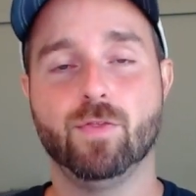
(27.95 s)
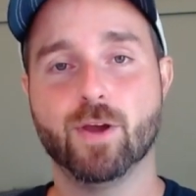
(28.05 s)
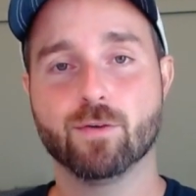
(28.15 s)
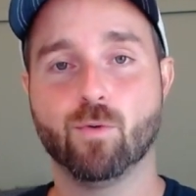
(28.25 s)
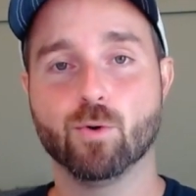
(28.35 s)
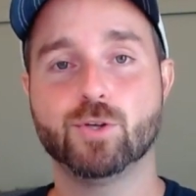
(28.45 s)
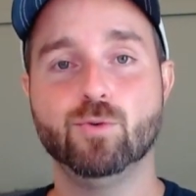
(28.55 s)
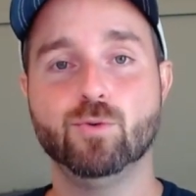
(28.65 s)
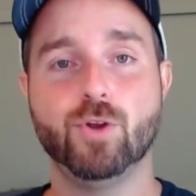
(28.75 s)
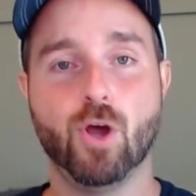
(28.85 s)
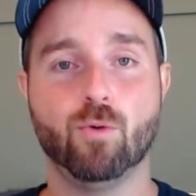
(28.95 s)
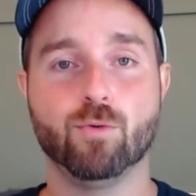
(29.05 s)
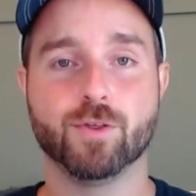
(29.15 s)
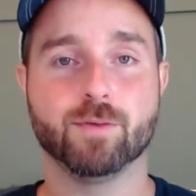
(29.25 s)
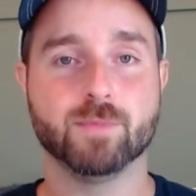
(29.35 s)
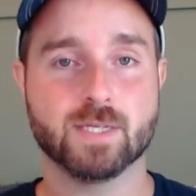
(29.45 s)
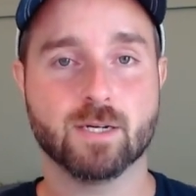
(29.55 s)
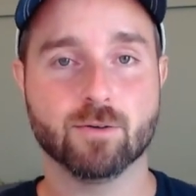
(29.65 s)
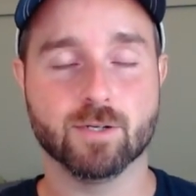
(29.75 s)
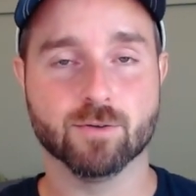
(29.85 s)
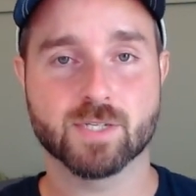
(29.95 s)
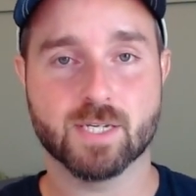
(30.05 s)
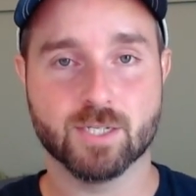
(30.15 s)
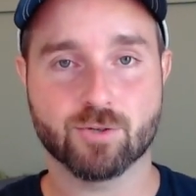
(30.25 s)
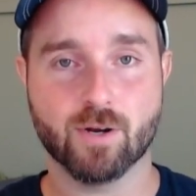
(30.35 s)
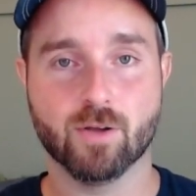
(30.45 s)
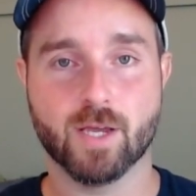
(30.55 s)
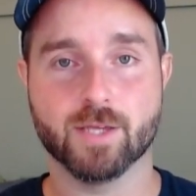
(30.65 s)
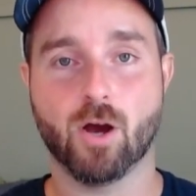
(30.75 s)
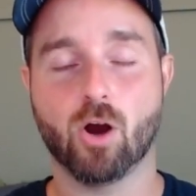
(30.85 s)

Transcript: Therefore, you know that the materials in Trailhead